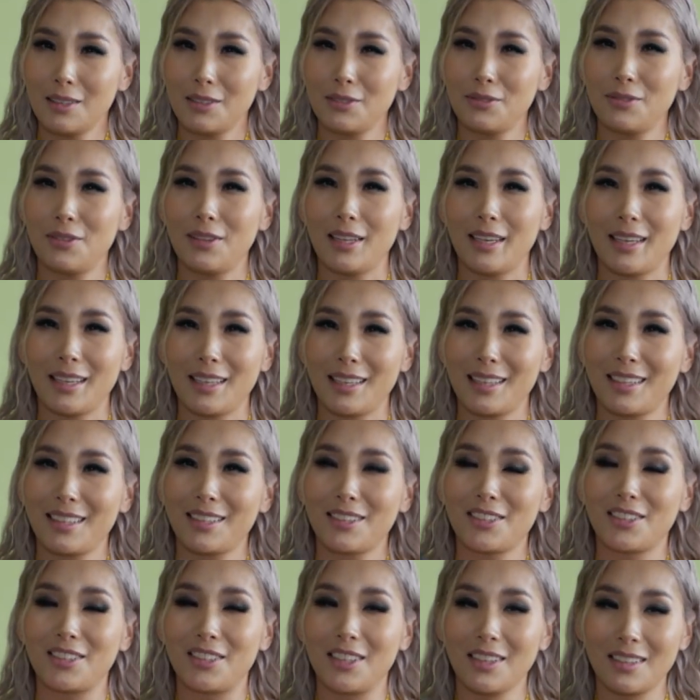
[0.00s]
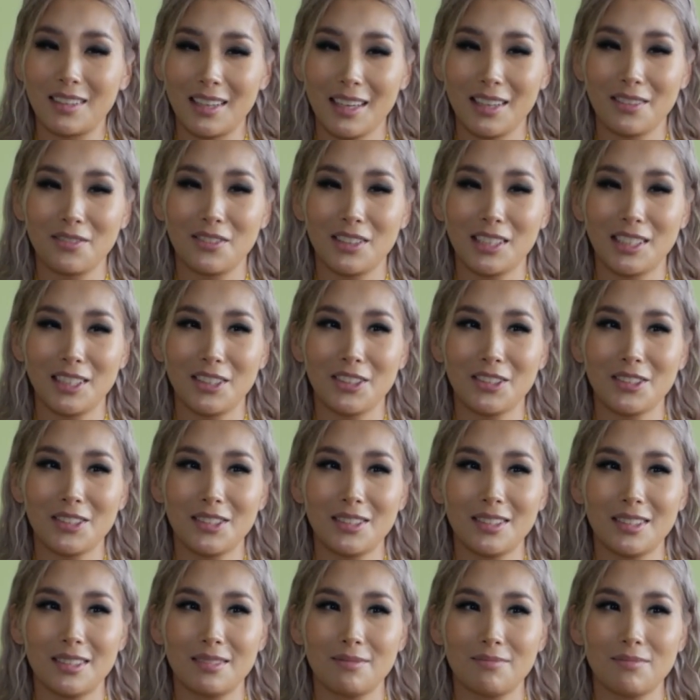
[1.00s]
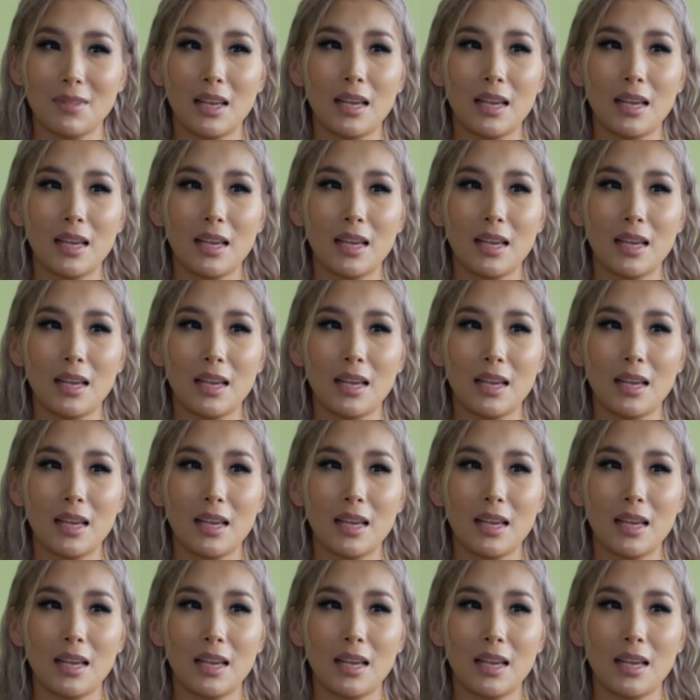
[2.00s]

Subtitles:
of like cooking videos,